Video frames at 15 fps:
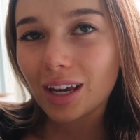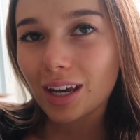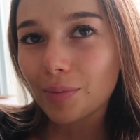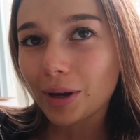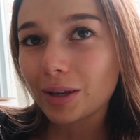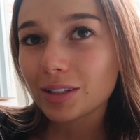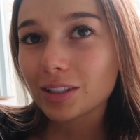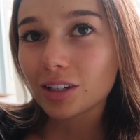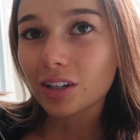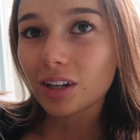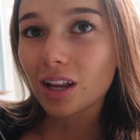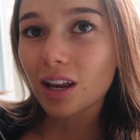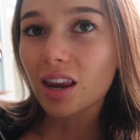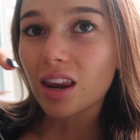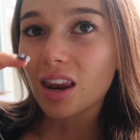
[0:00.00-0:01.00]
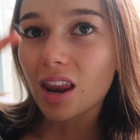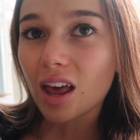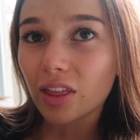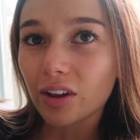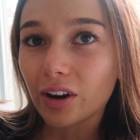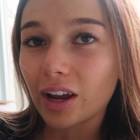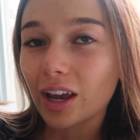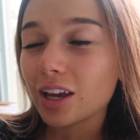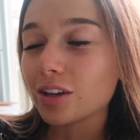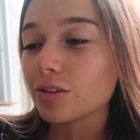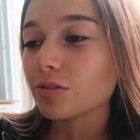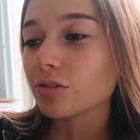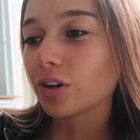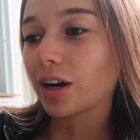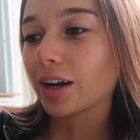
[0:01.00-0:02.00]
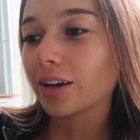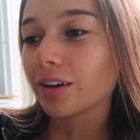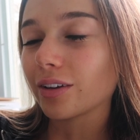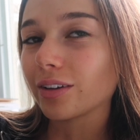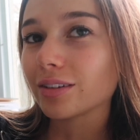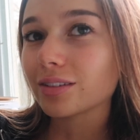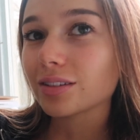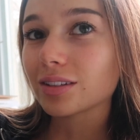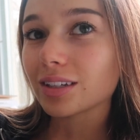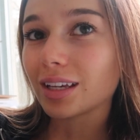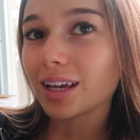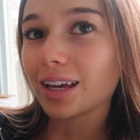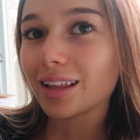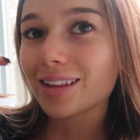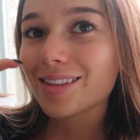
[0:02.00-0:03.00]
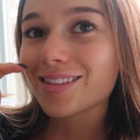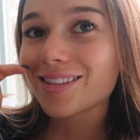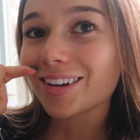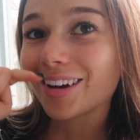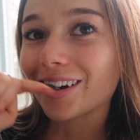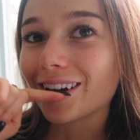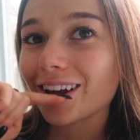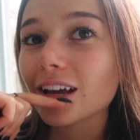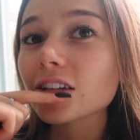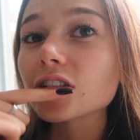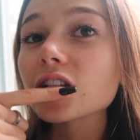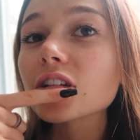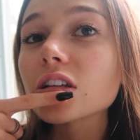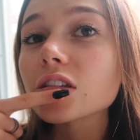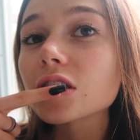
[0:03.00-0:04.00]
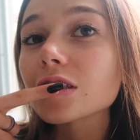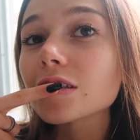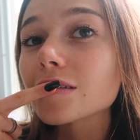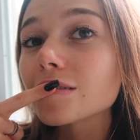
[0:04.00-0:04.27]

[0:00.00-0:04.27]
I might start another Hayu trial to get the Kardashians.